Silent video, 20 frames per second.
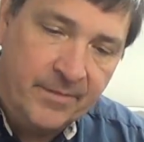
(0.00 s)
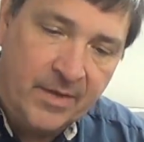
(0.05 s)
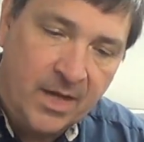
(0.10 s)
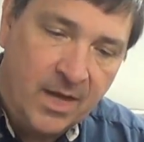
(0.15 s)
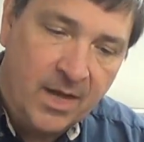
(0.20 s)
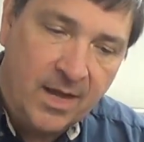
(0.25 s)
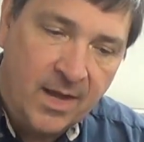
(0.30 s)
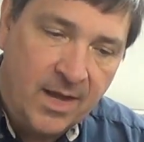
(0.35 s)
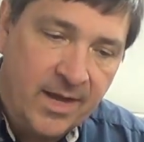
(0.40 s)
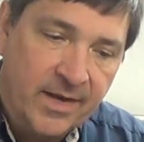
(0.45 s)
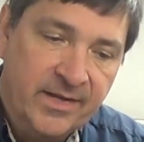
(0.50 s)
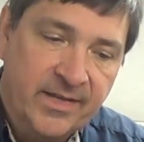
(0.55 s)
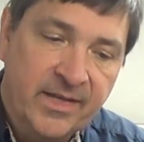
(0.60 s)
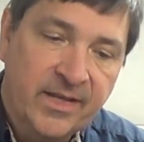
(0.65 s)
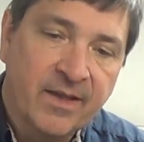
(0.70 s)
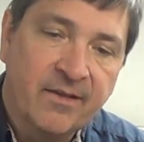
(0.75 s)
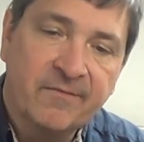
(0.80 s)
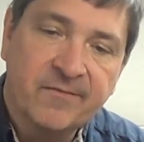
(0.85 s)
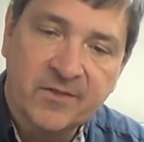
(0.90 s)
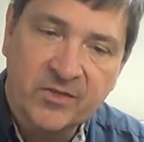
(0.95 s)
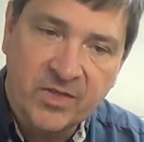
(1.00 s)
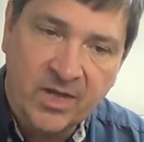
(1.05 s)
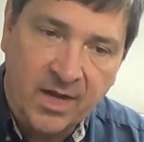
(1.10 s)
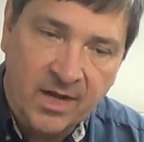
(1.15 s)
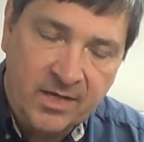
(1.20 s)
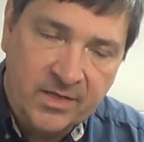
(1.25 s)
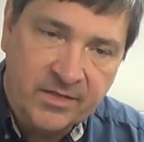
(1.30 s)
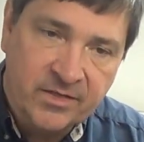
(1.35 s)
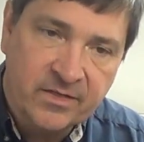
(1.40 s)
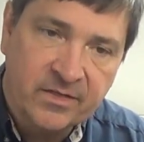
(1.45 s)
I
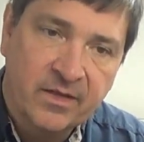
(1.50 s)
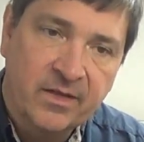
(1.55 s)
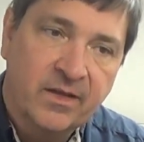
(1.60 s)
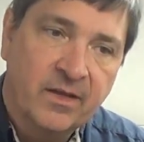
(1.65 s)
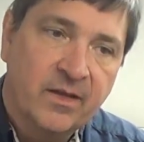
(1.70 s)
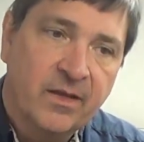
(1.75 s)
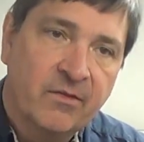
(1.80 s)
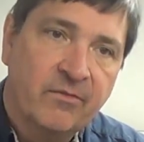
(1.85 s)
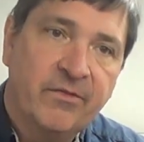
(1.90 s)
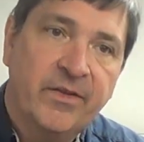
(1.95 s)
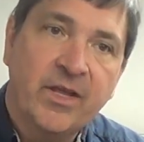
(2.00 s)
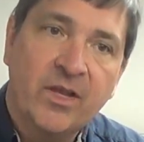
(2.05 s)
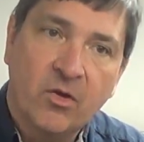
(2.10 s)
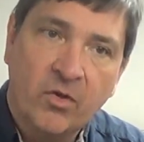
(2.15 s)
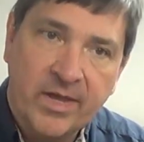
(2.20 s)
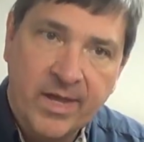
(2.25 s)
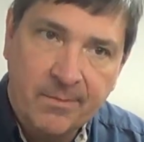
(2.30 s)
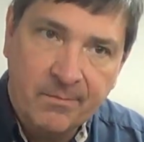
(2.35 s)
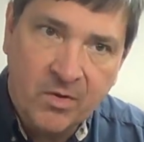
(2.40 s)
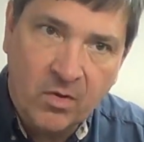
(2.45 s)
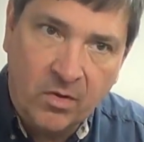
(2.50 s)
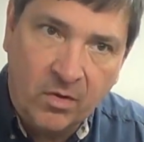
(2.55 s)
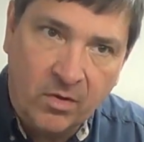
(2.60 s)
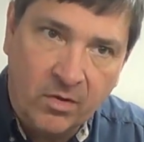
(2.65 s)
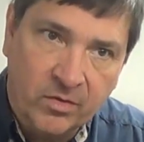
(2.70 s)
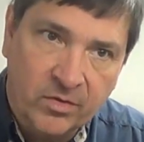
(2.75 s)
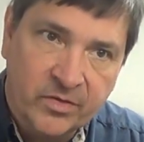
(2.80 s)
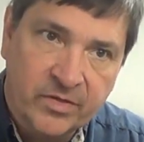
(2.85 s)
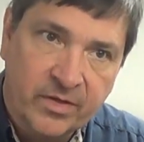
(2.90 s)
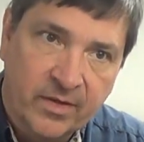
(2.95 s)
de-emphasize video game
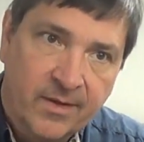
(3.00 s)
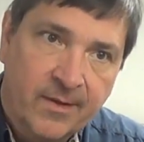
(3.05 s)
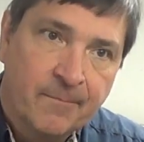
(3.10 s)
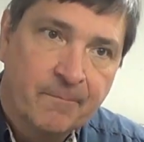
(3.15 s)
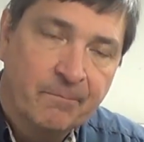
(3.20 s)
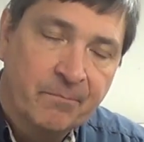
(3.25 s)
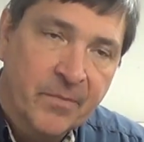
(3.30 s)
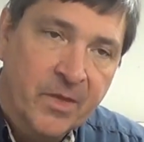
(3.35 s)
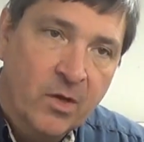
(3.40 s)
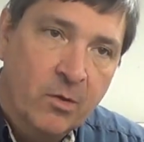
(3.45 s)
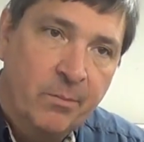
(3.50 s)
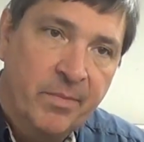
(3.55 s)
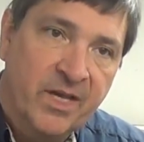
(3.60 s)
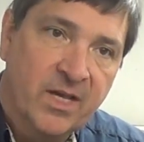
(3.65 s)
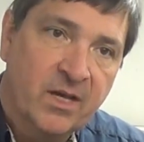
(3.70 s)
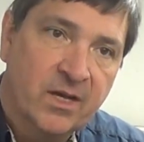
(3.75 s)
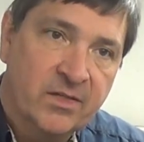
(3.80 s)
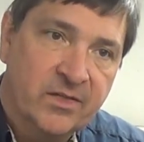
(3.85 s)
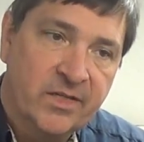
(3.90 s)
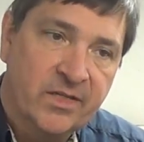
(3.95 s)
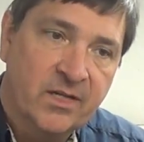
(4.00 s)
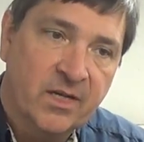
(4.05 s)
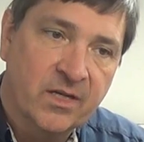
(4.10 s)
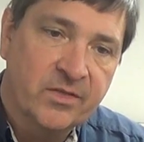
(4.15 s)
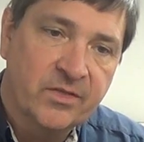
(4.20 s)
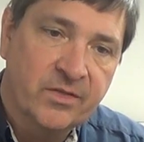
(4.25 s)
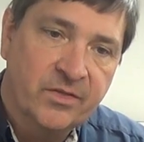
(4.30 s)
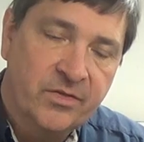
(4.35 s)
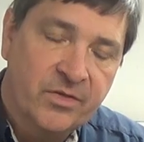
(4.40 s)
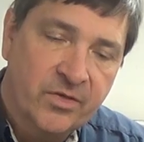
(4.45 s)
calls because it
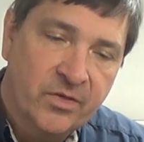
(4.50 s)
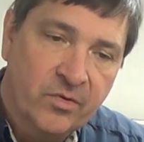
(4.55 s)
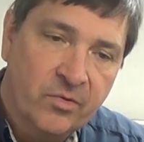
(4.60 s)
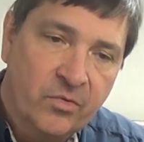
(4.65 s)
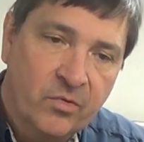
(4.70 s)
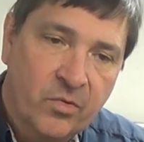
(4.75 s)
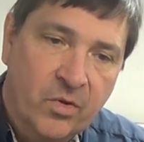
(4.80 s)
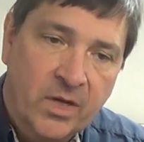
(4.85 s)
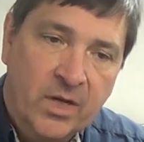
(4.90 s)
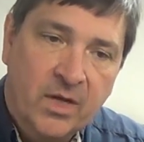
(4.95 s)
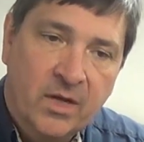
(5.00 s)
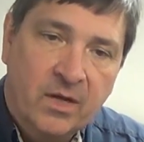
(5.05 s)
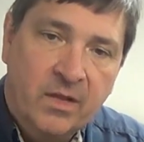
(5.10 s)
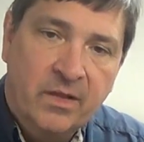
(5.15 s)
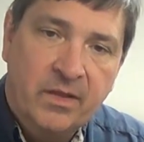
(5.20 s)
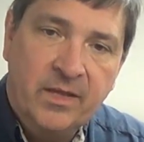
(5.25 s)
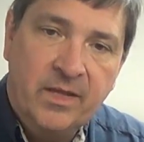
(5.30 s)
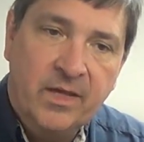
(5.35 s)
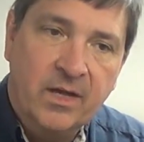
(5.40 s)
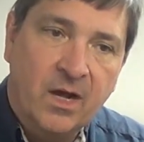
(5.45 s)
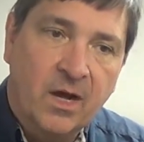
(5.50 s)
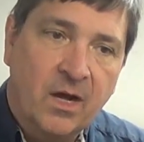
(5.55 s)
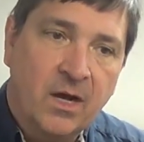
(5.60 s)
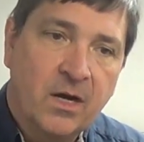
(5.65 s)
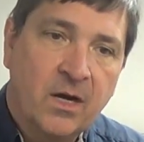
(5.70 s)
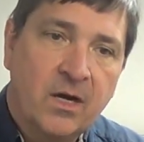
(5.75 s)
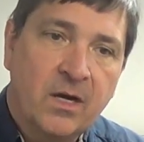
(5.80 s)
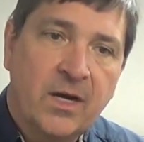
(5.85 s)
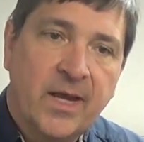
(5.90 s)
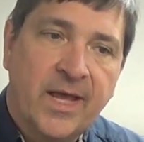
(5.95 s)
doesn't do the
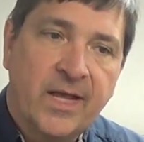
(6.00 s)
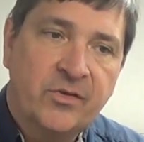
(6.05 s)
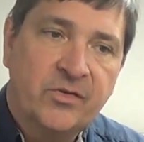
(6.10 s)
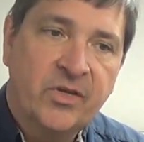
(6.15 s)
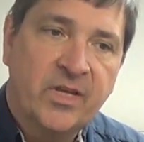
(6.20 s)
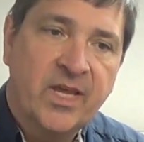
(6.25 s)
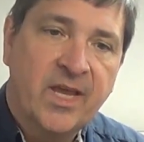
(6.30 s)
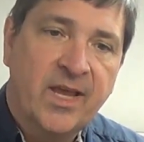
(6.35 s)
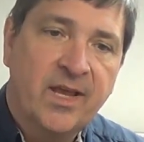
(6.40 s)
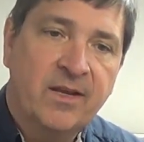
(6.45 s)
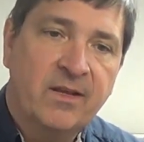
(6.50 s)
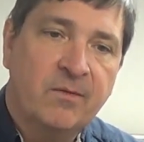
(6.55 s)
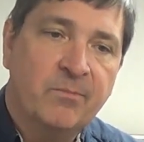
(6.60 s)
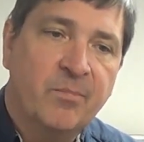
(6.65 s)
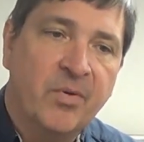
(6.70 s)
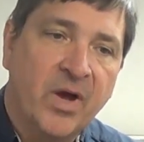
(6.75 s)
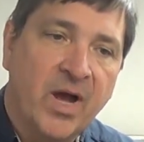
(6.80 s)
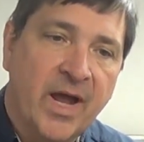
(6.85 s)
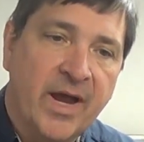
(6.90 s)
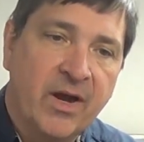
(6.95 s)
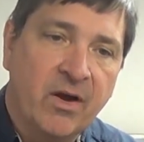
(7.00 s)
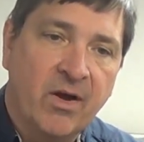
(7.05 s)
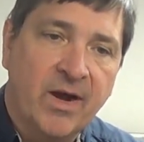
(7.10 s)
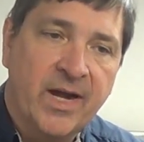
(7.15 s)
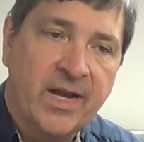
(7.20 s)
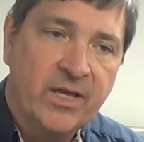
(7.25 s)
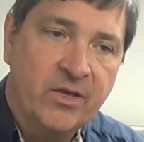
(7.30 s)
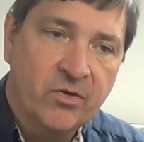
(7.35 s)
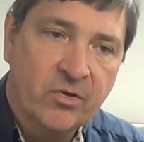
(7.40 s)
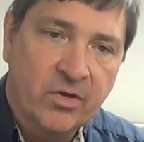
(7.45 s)
uneducated buyer
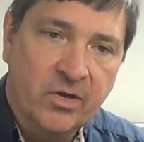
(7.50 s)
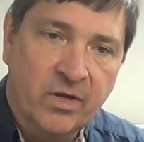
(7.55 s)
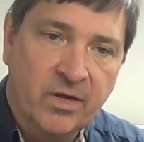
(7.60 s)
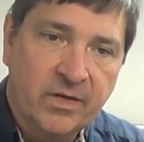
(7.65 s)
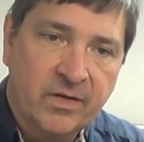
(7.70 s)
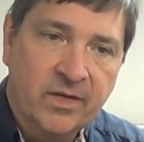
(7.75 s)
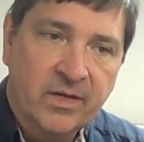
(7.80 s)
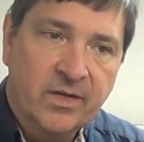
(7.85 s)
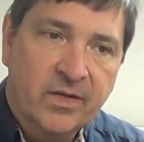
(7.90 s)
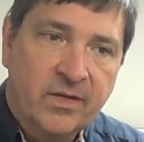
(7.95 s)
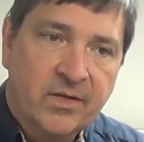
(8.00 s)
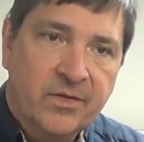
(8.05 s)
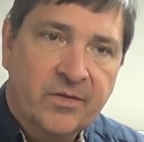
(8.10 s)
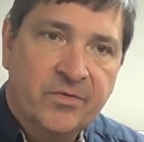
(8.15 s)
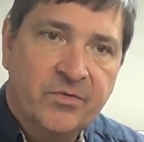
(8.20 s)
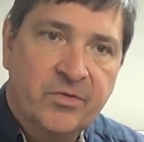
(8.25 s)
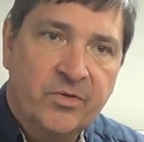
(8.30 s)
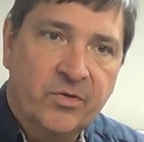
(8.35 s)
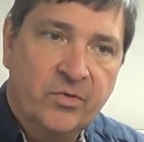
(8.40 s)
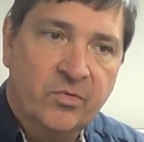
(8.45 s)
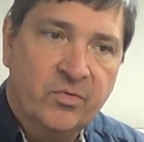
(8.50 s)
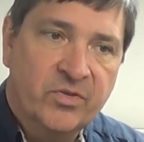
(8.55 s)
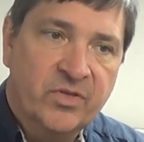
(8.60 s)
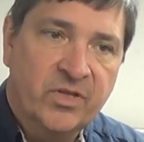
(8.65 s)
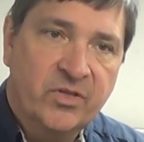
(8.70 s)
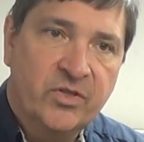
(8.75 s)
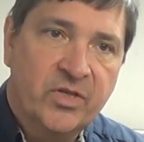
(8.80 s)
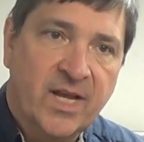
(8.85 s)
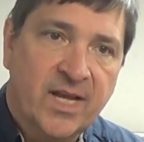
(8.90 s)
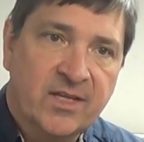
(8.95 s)
any good to
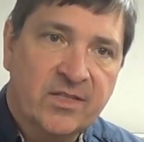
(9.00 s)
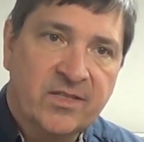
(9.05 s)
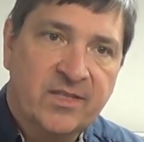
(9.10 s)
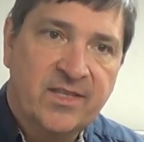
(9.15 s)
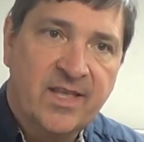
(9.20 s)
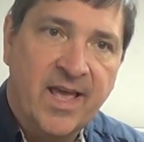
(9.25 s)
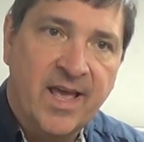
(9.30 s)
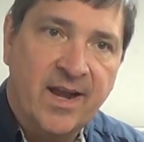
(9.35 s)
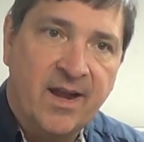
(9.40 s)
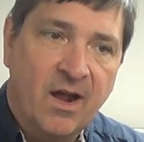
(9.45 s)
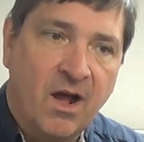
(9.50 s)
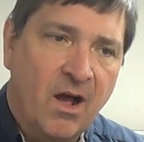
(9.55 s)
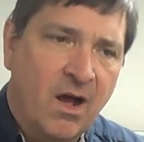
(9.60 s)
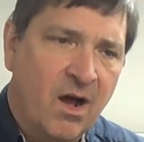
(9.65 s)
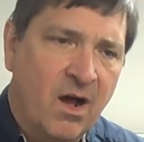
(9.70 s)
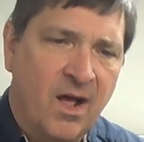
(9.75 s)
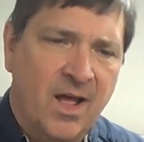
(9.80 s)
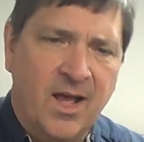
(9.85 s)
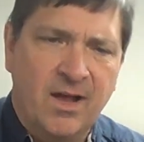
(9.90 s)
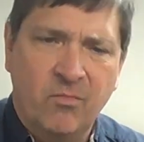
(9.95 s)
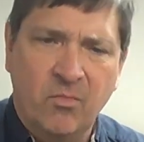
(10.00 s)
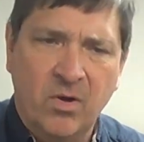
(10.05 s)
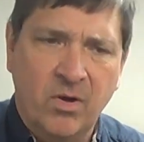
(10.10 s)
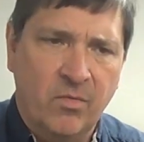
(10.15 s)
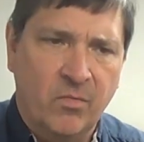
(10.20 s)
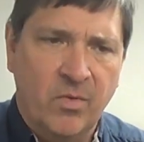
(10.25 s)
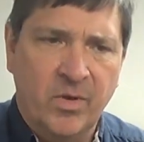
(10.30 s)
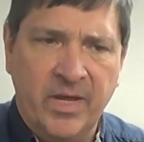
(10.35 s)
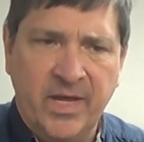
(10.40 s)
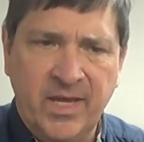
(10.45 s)
suggest that,
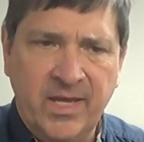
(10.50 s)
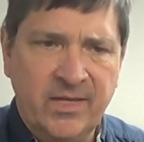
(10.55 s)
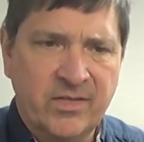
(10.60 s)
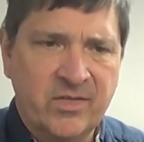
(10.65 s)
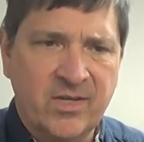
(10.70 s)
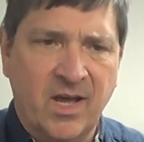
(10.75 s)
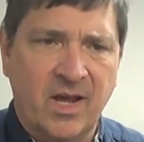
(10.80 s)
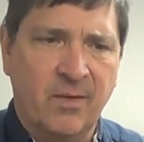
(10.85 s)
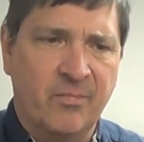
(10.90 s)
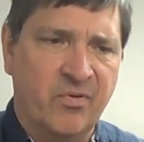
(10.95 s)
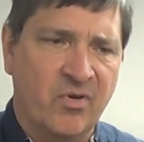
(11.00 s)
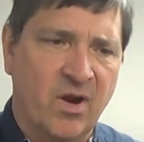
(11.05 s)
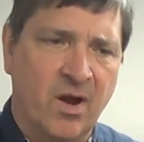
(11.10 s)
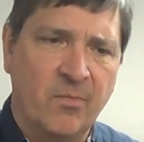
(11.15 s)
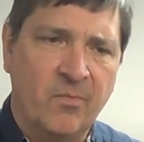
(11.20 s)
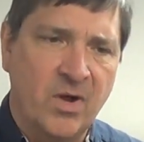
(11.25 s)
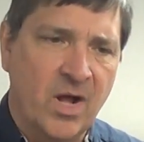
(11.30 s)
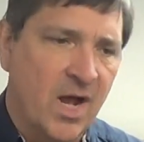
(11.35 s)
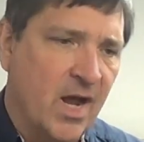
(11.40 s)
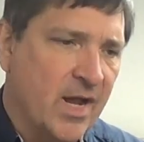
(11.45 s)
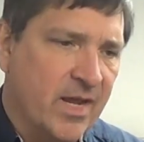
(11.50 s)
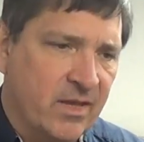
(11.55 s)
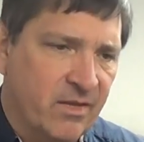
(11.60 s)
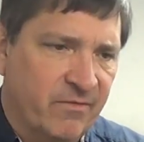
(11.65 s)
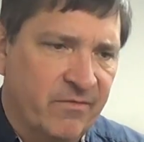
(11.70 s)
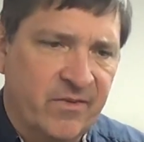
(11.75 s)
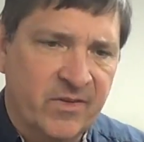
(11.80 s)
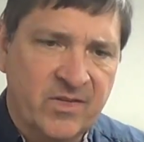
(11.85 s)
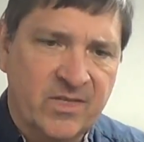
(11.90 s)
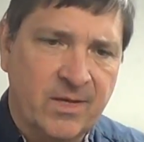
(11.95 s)
well, he's got a problem. I
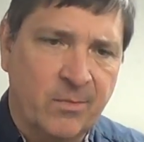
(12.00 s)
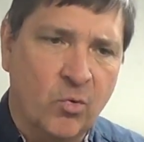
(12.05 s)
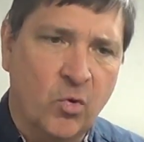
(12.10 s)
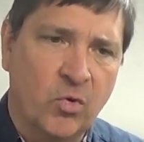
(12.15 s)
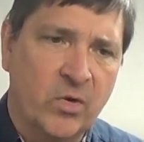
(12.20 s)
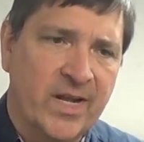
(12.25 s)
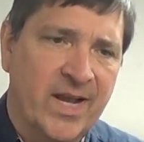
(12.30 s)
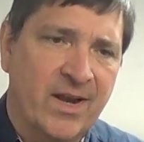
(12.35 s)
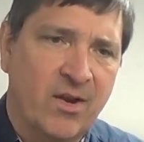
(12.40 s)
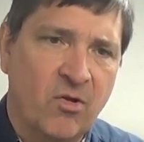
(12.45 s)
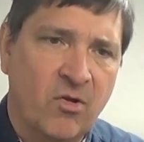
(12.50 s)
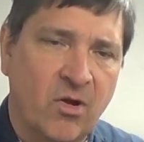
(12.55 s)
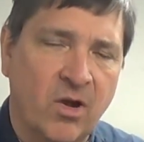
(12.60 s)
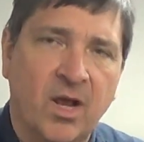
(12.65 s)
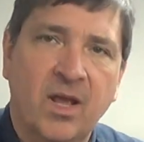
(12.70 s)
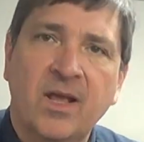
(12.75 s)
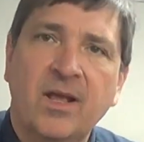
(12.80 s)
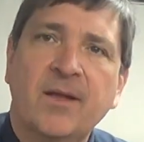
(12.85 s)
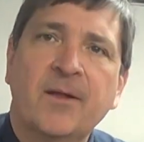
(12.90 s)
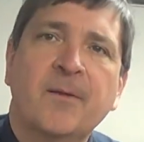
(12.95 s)
can fix them all day long.